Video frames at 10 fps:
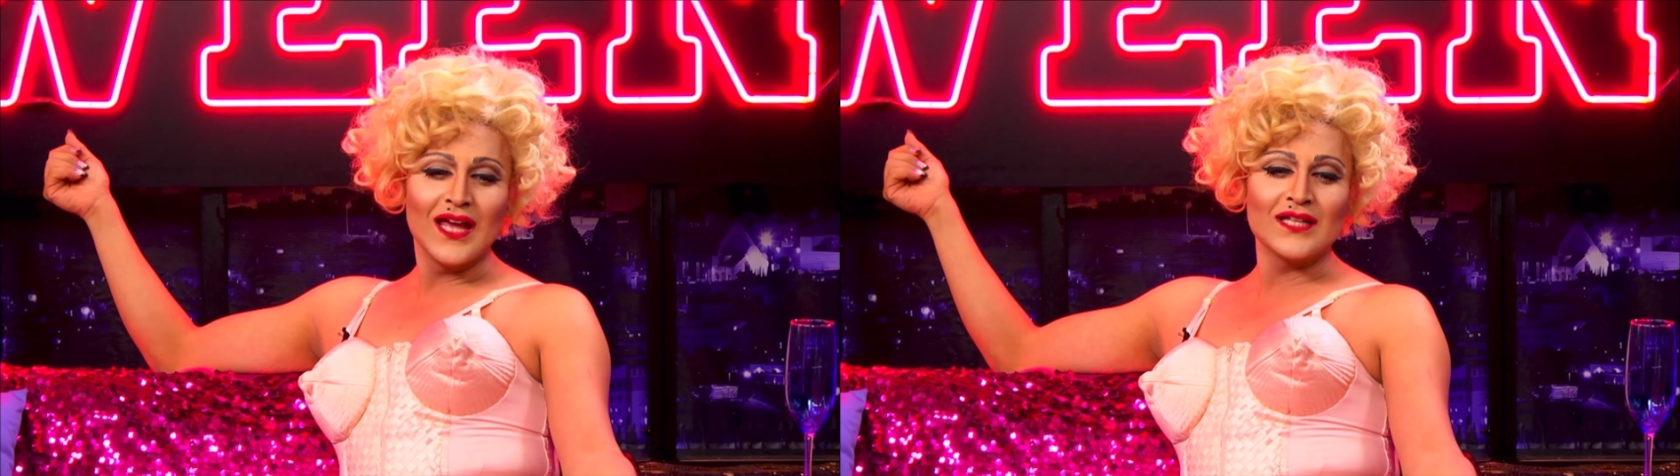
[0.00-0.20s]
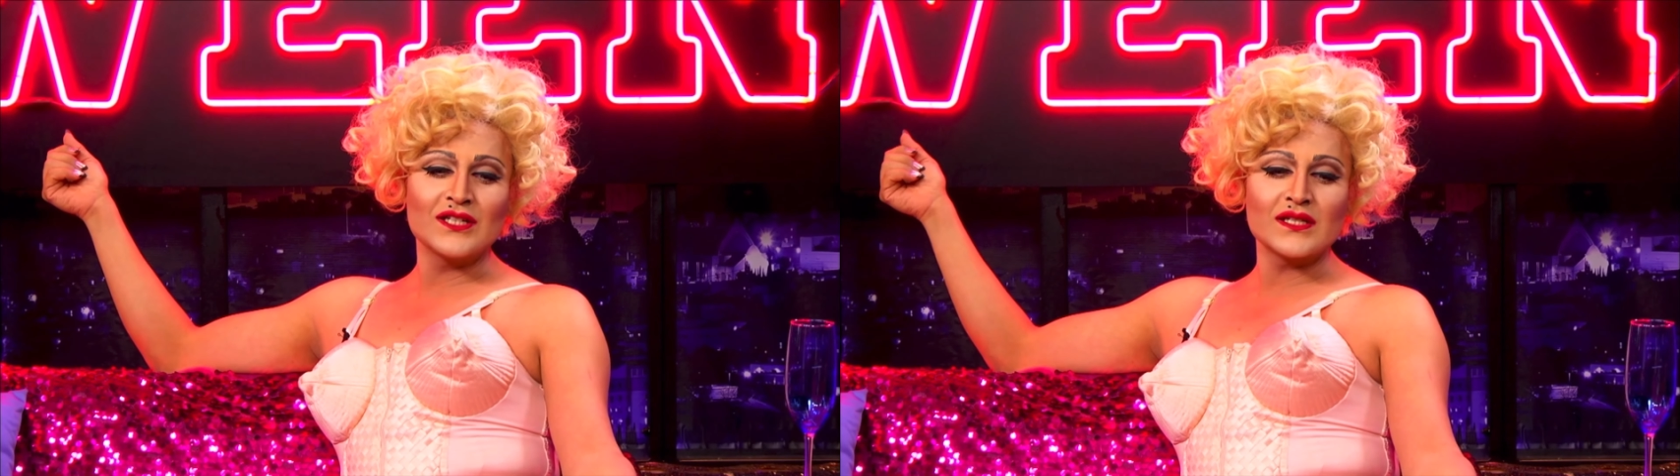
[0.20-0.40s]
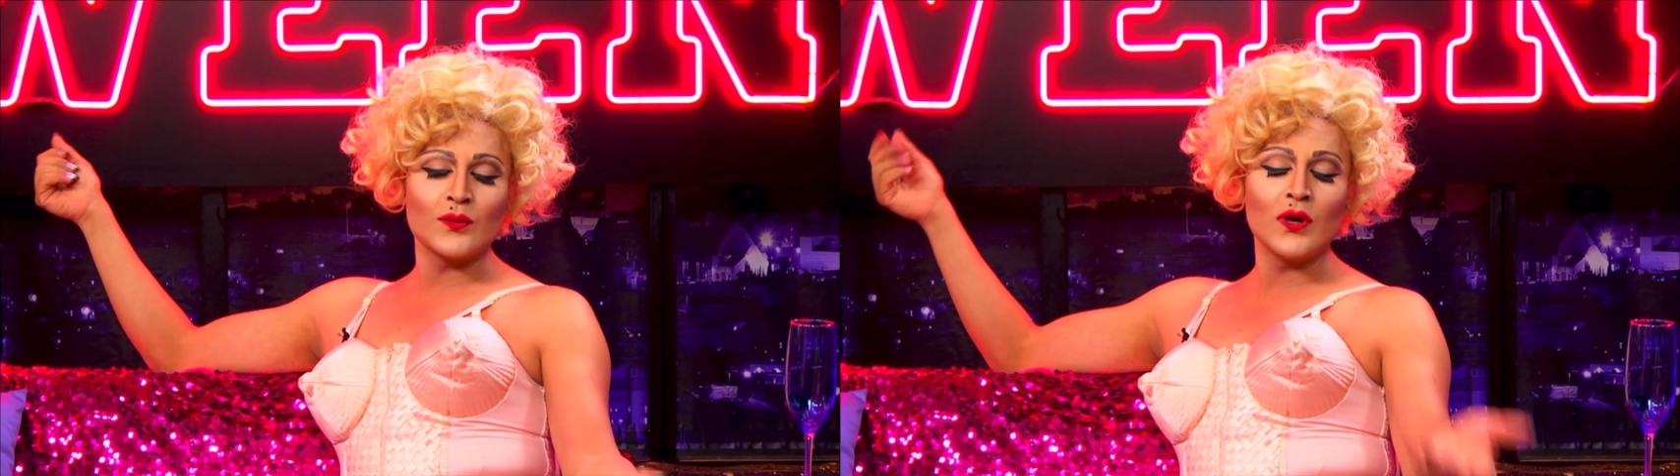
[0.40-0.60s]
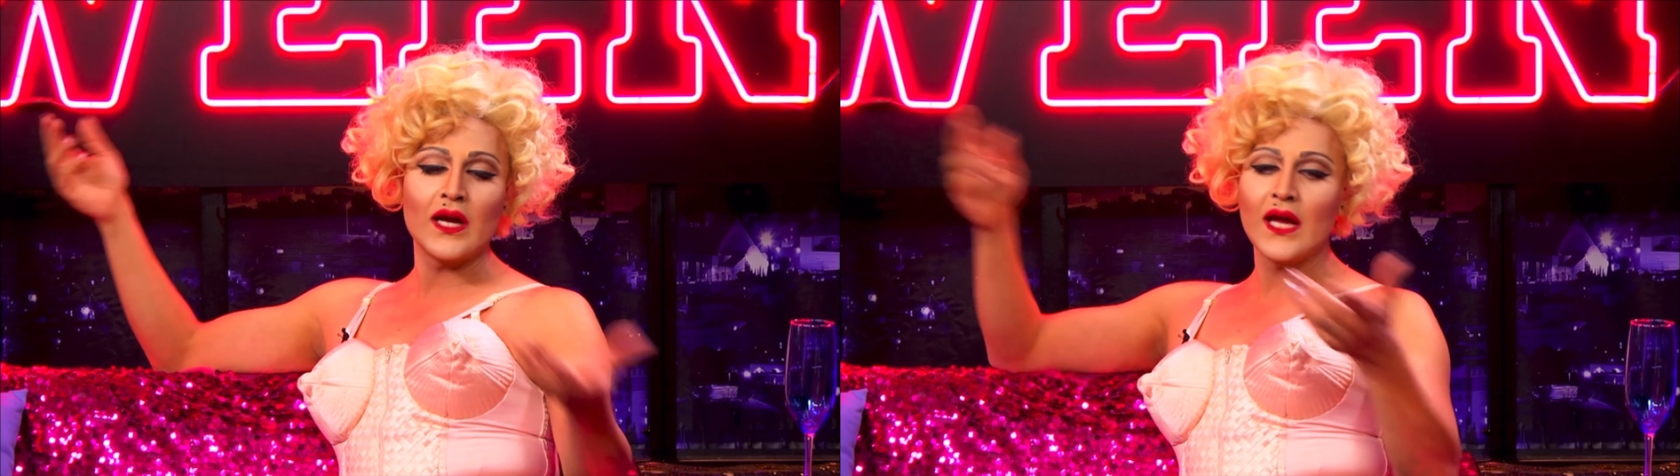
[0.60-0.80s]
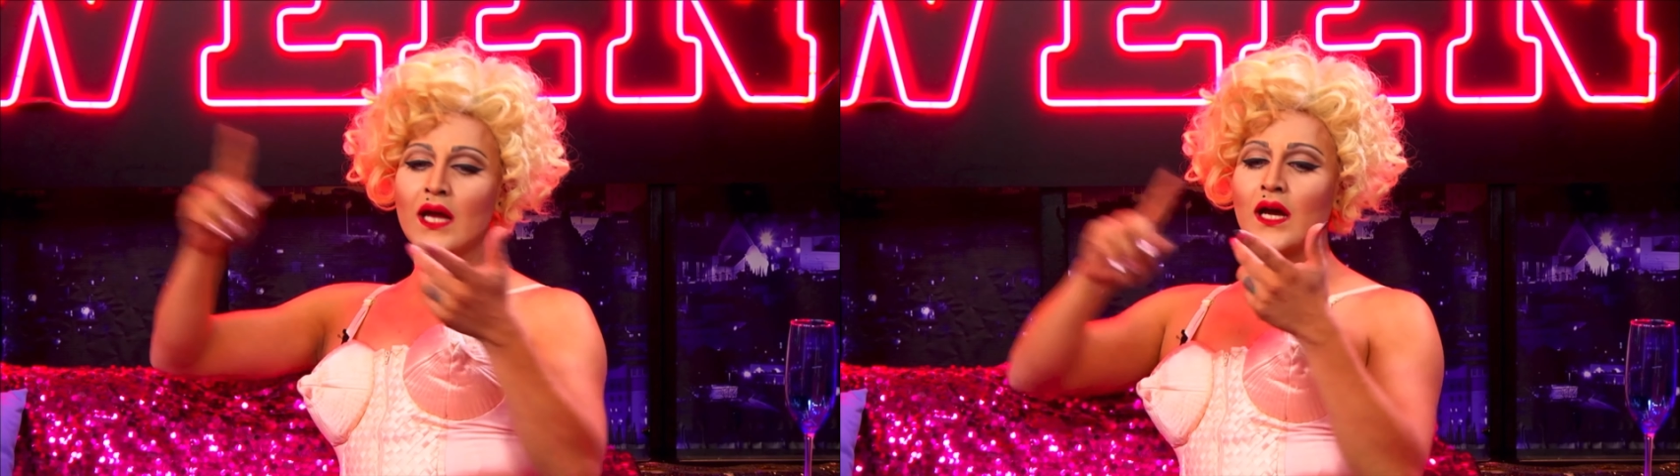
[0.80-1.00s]
just well I
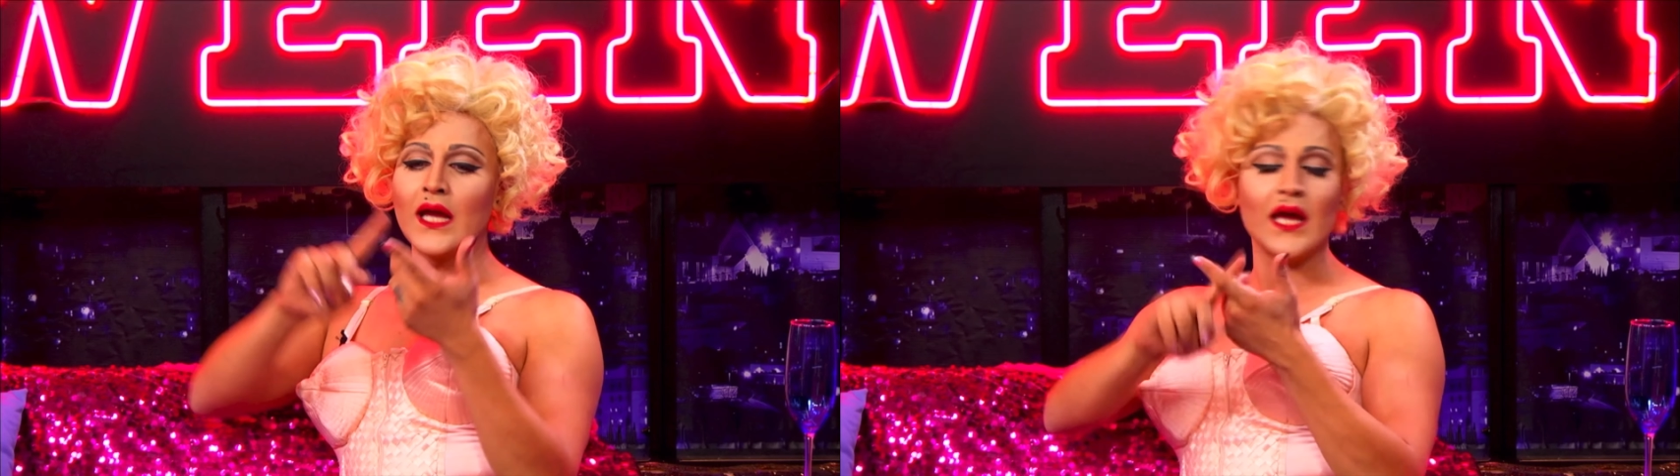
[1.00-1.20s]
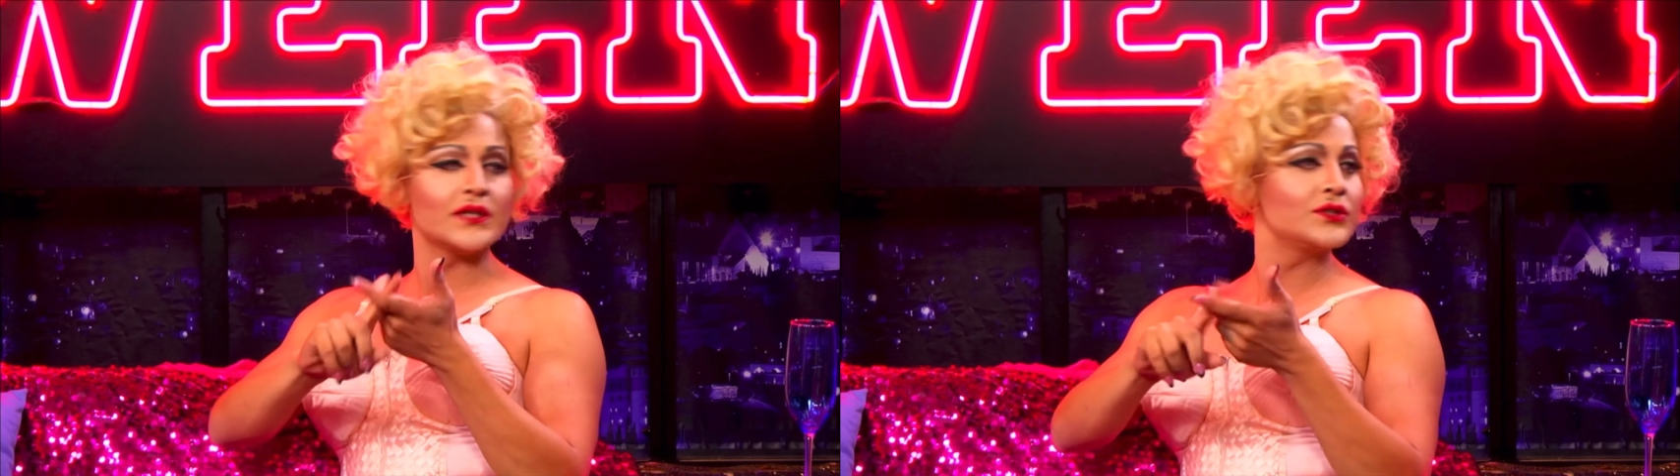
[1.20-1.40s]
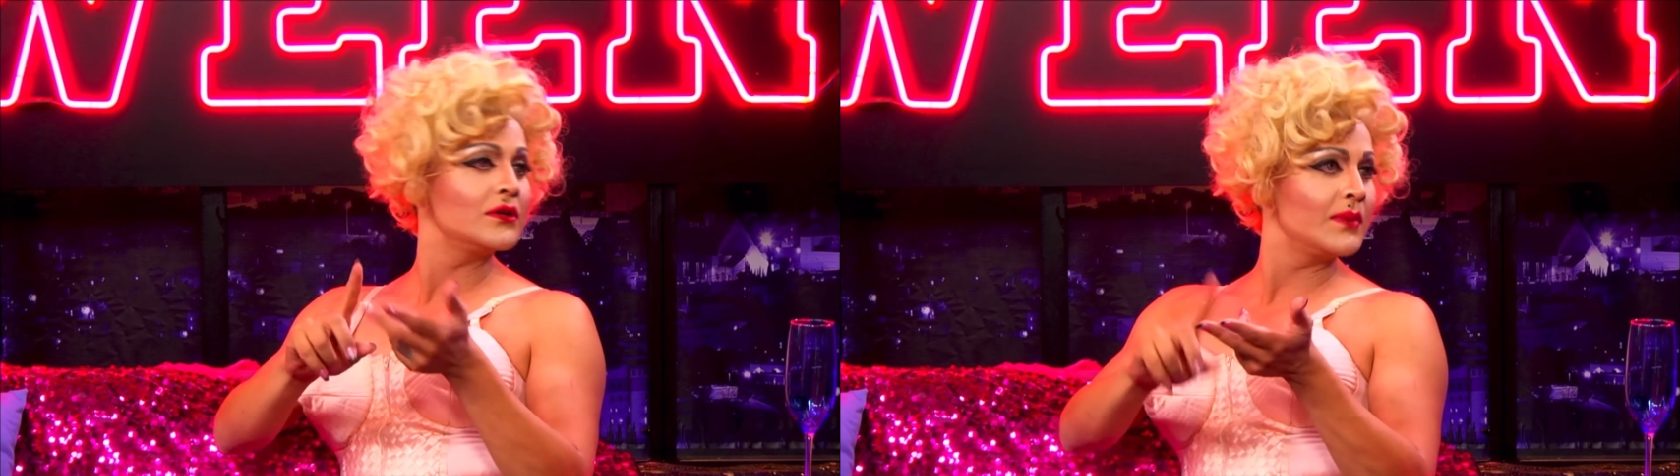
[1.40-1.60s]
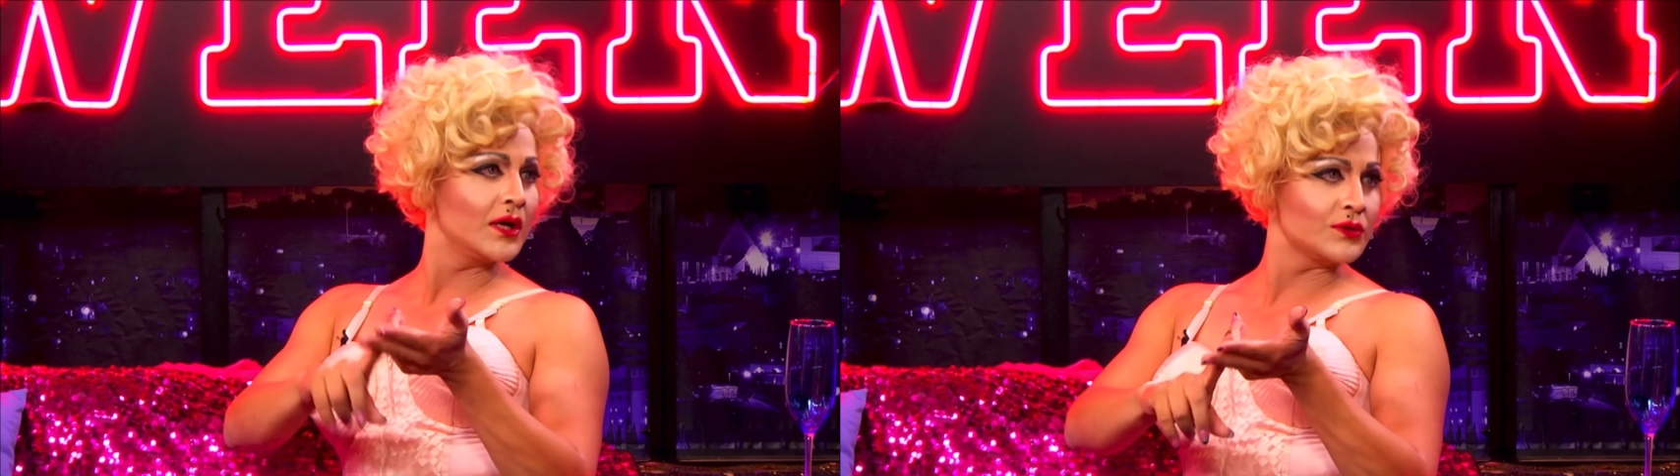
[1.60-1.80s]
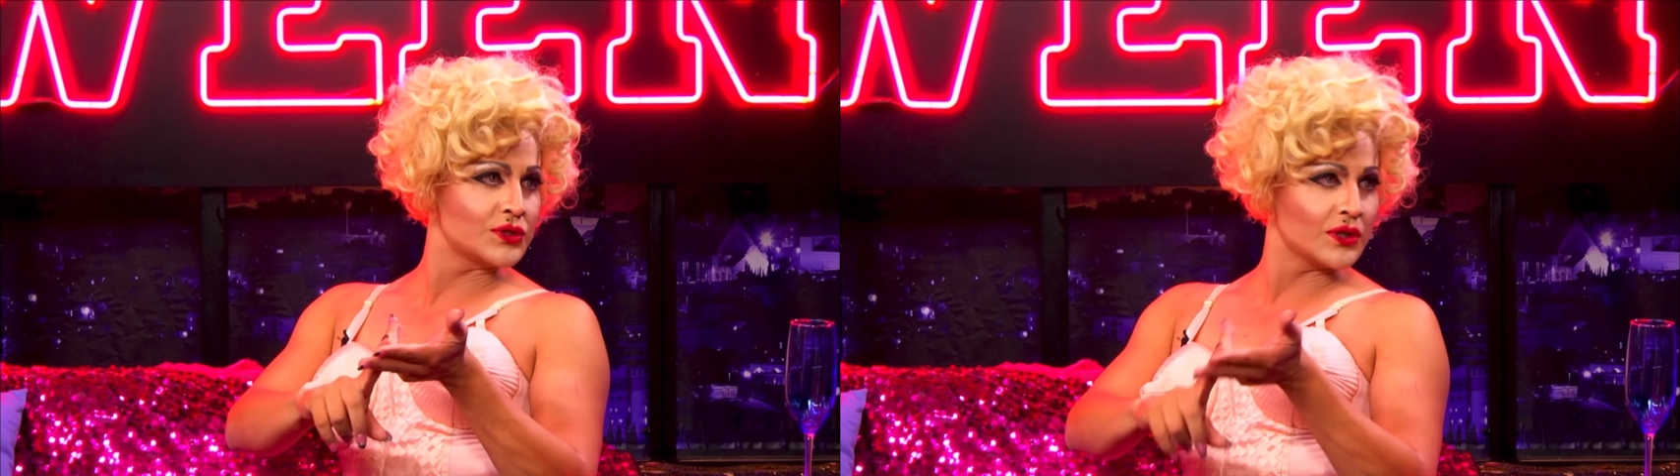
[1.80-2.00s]
ha- I had two of my
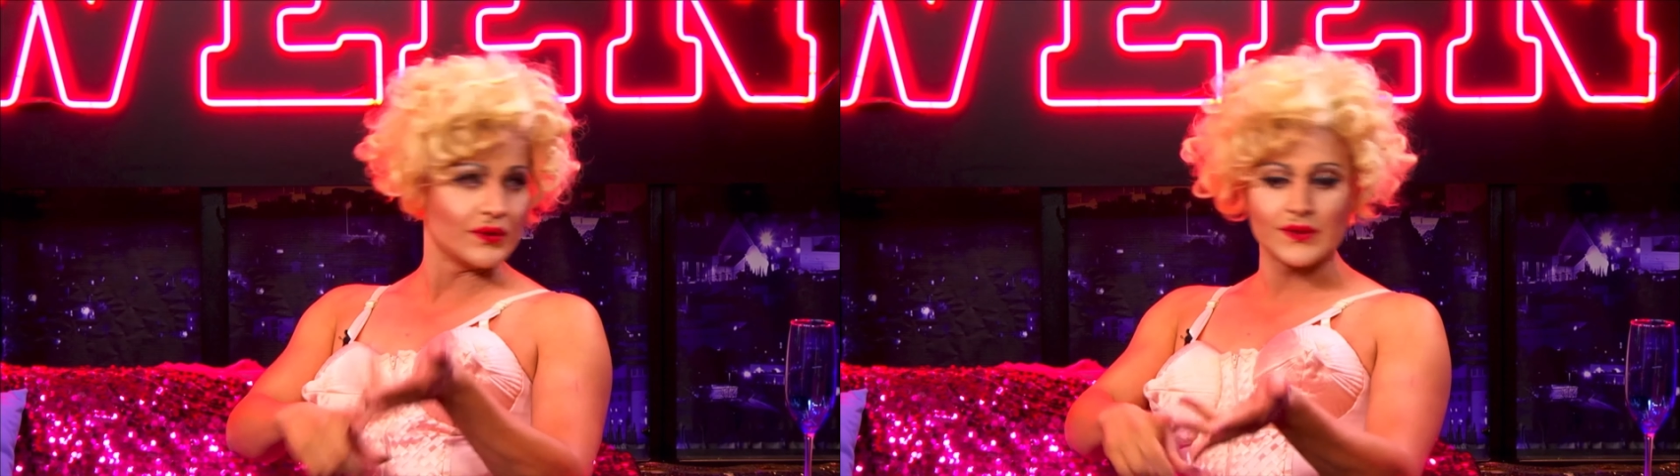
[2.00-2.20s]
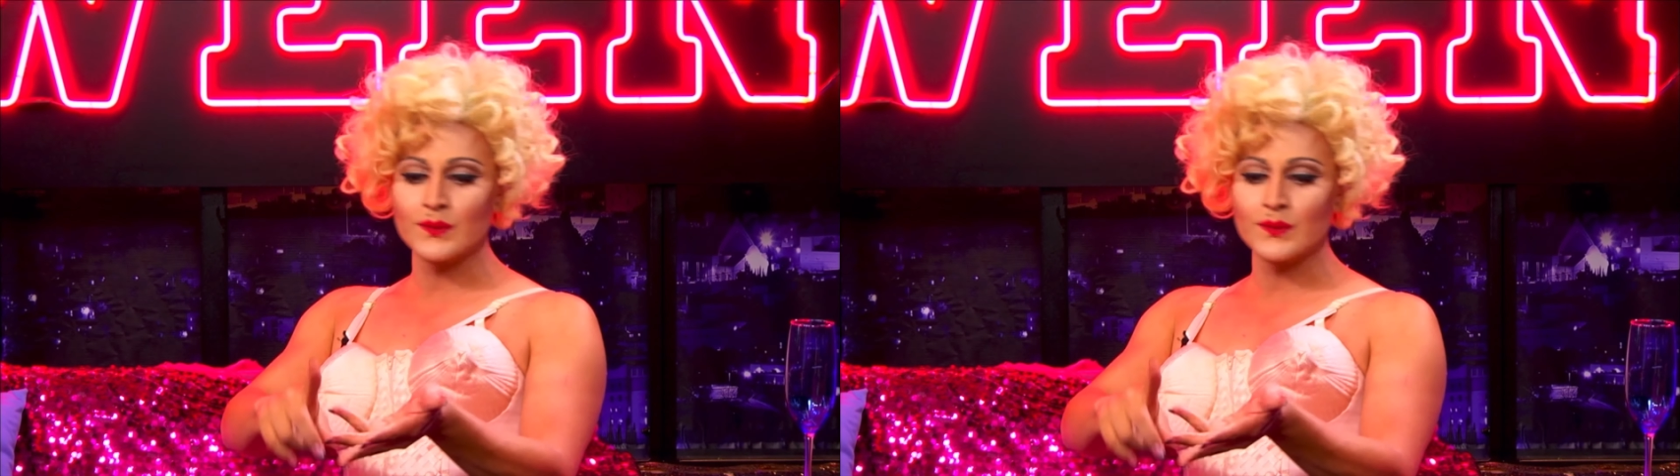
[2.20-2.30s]
own shows.